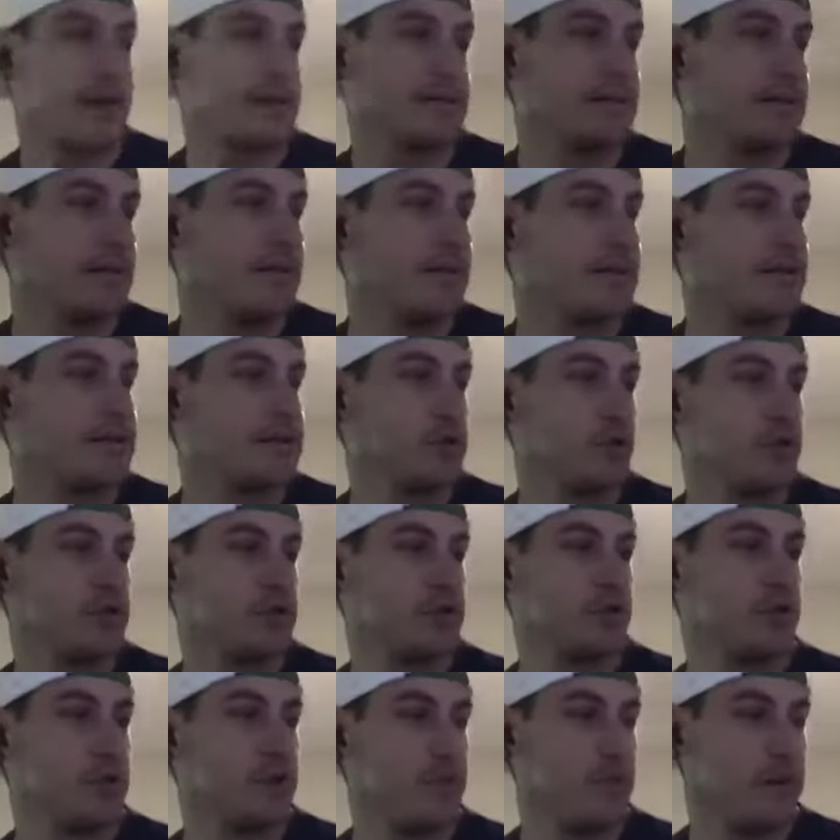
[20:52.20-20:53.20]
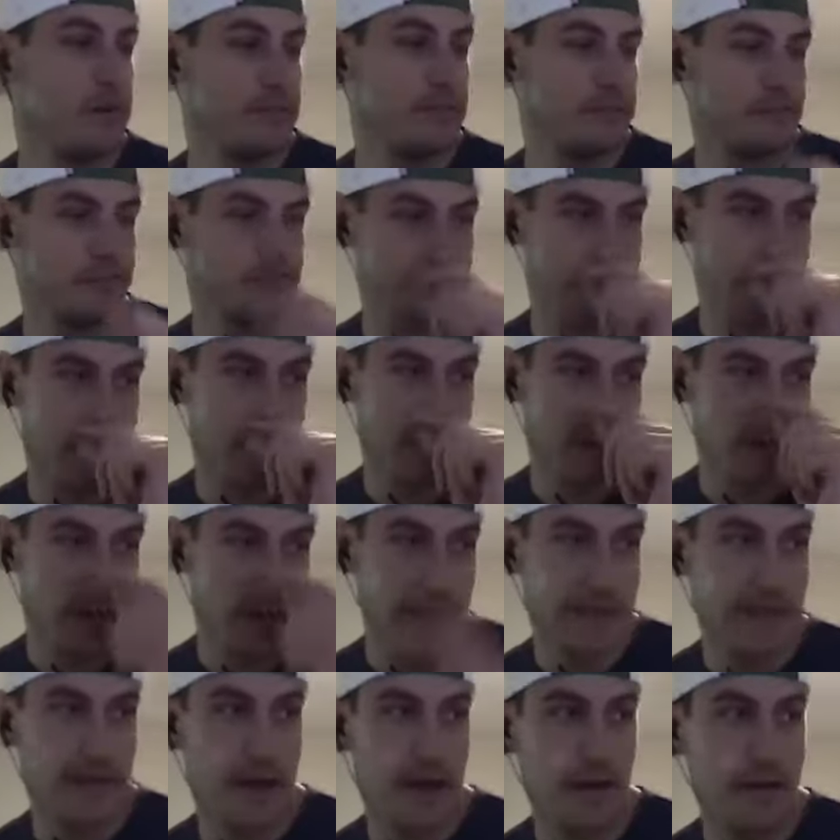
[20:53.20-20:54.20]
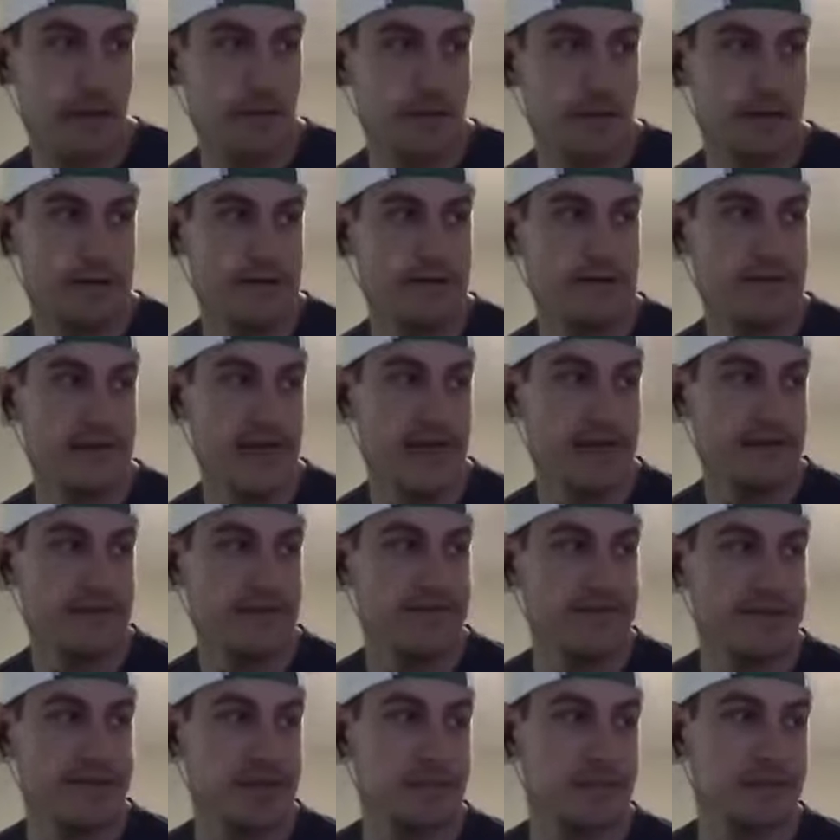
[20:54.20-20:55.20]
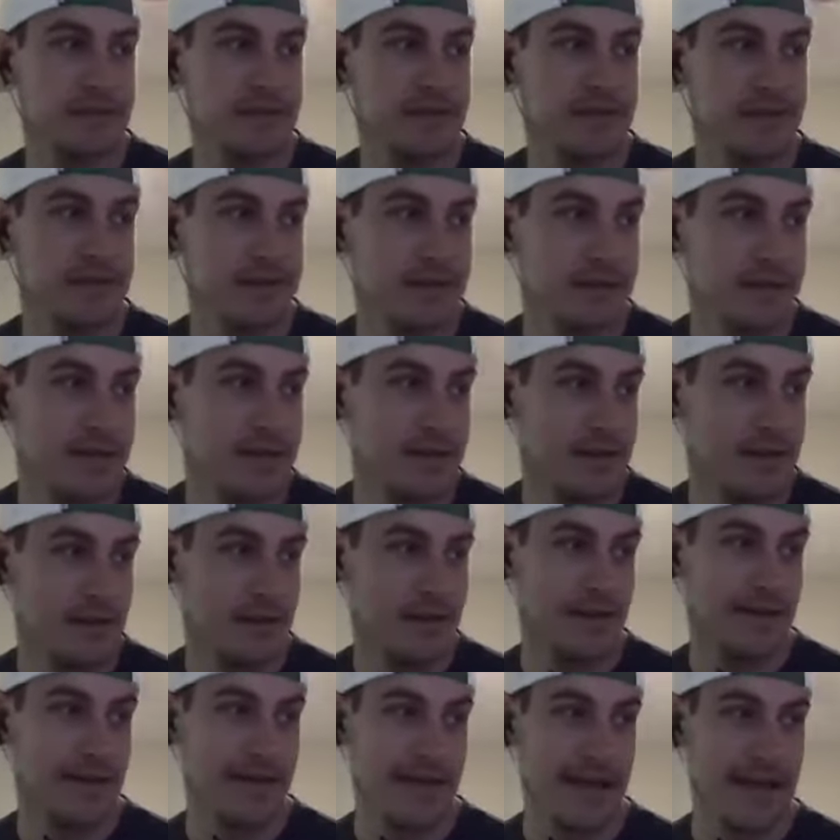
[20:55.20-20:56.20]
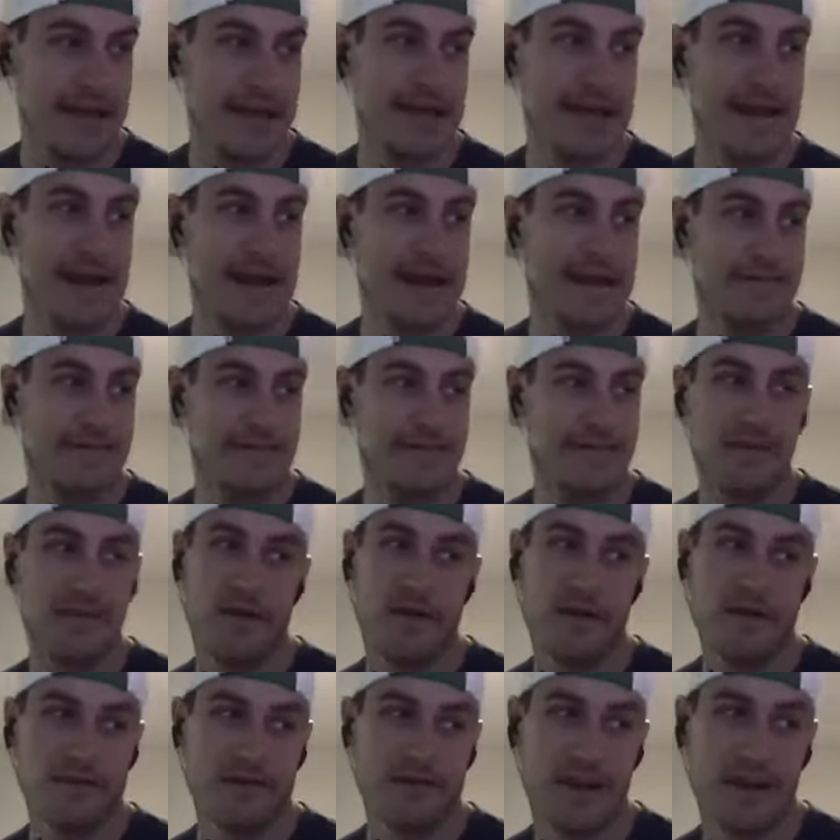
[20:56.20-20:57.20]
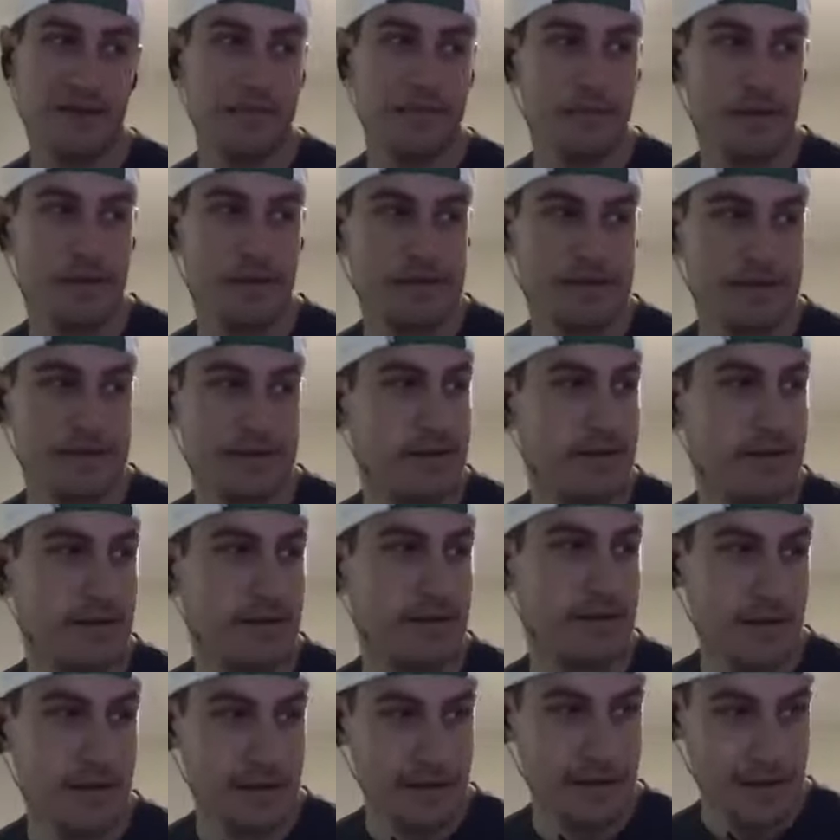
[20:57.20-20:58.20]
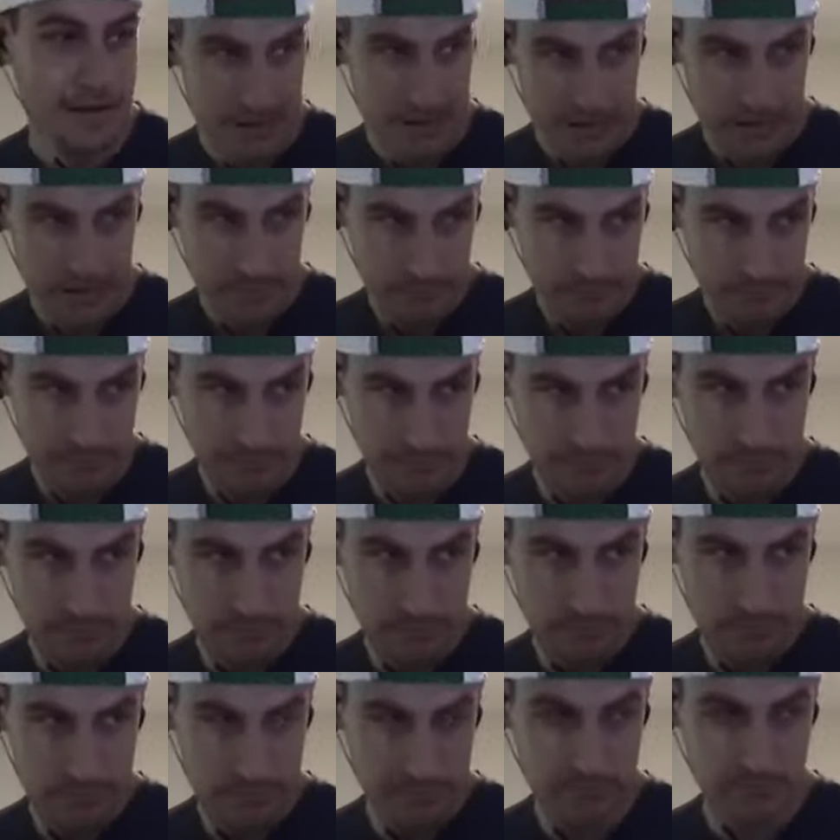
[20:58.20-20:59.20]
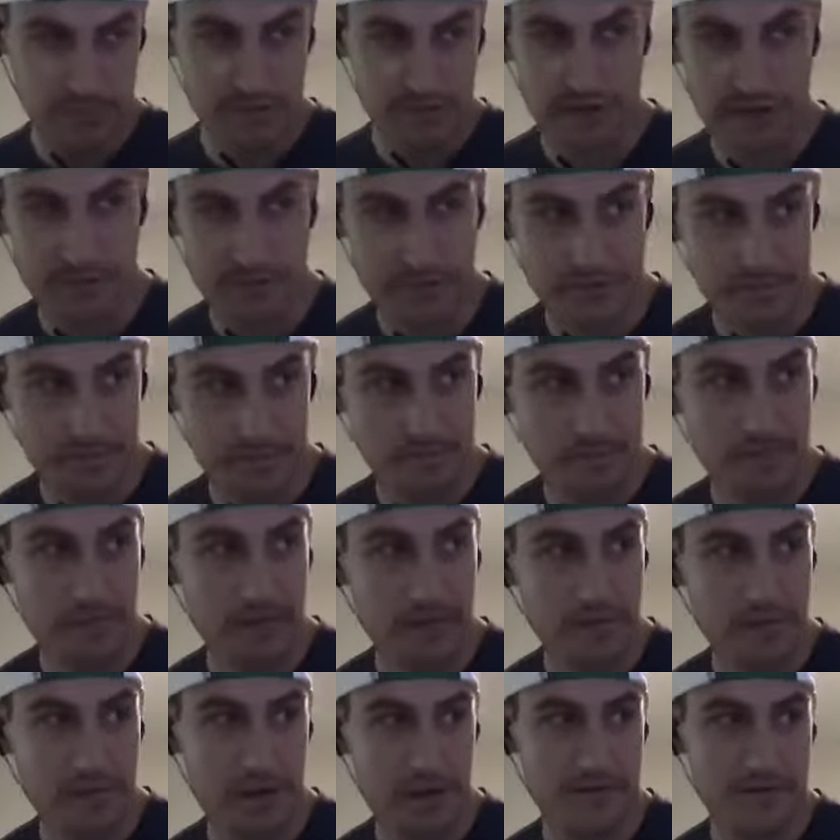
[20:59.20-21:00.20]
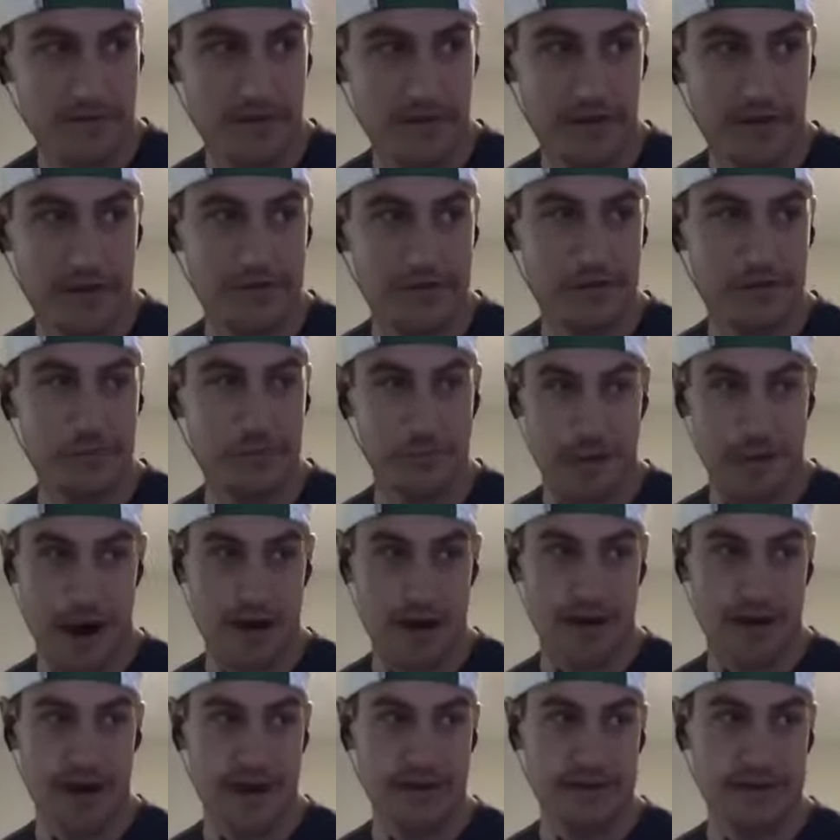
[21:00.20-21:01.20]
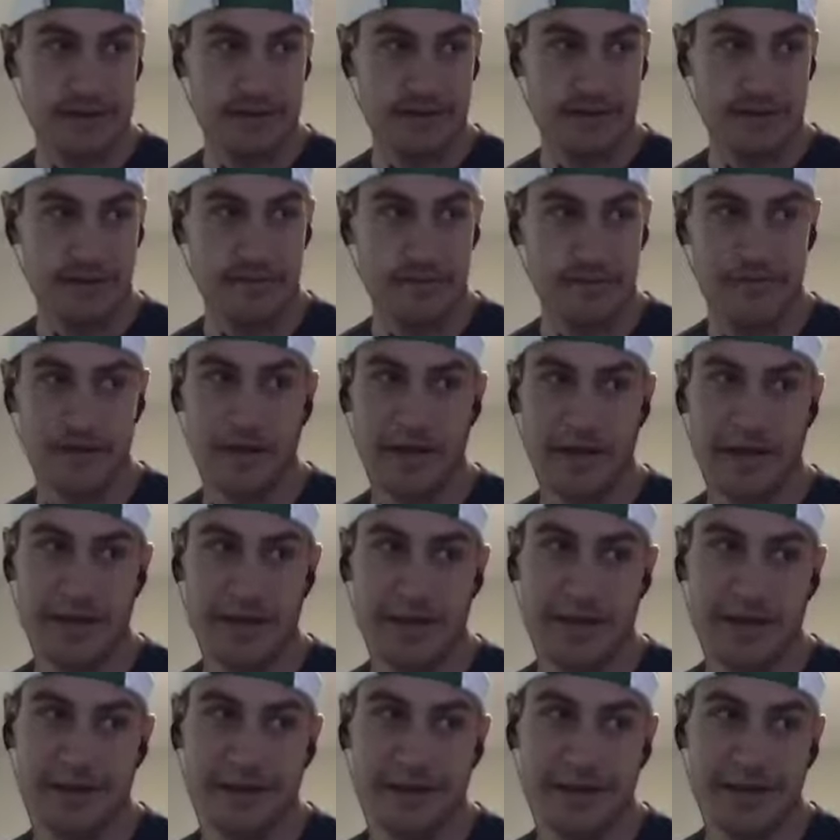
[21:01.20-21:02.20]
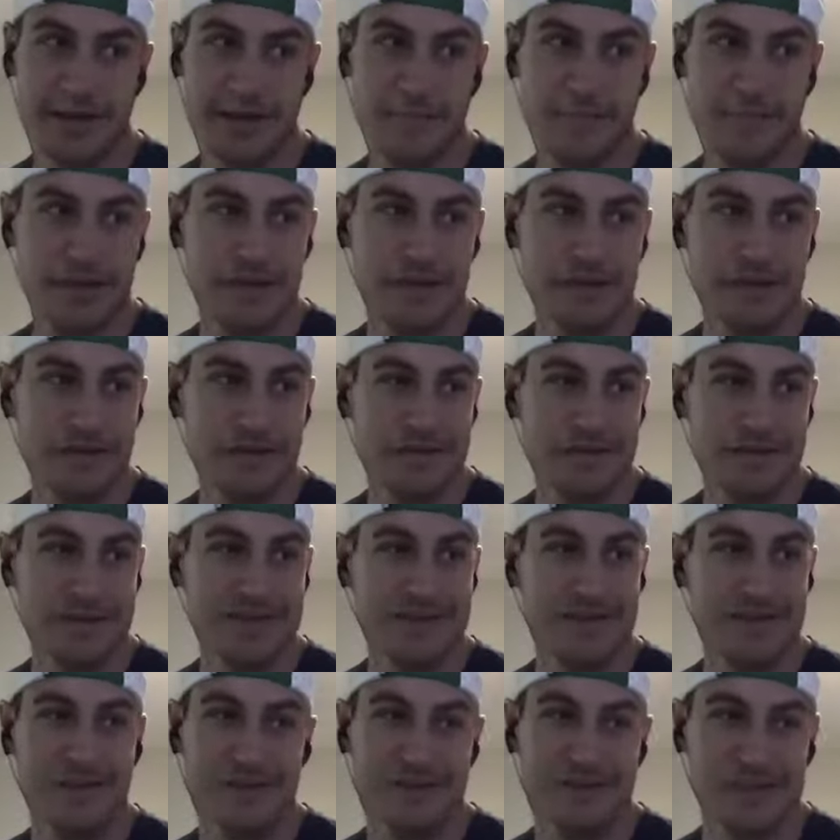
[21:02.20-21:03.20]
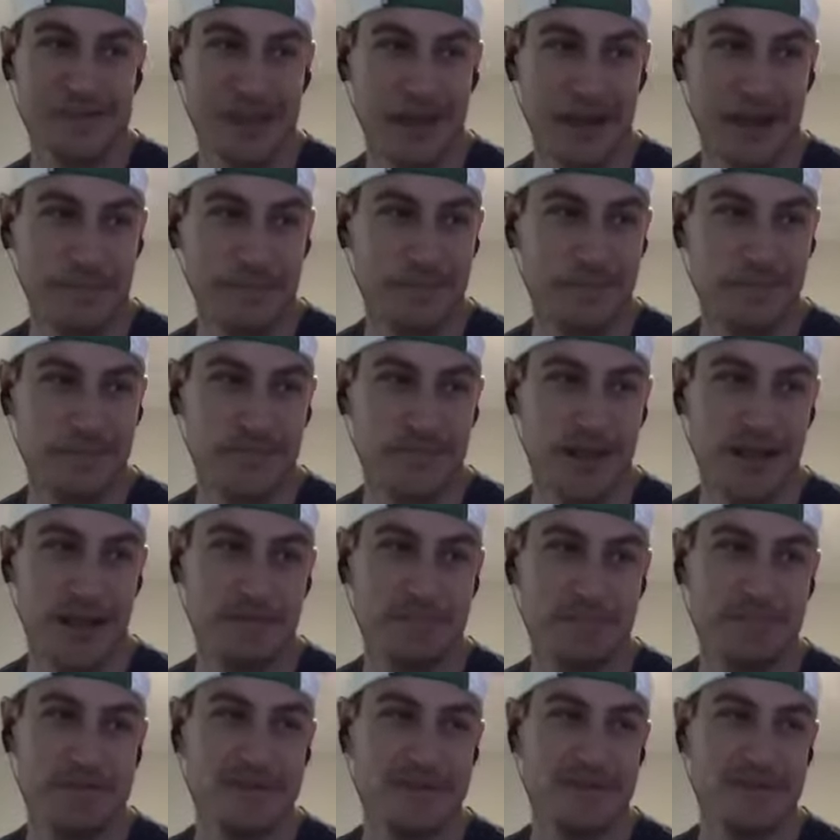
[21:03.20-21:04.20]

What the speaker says: and sweet one. Hey, y'all. It's Dave Chimsky, Atlanta native and longtime listener. Excuse me. Love the YouTube broadcast and feel like y'all should have been doing this years ago. I'm just a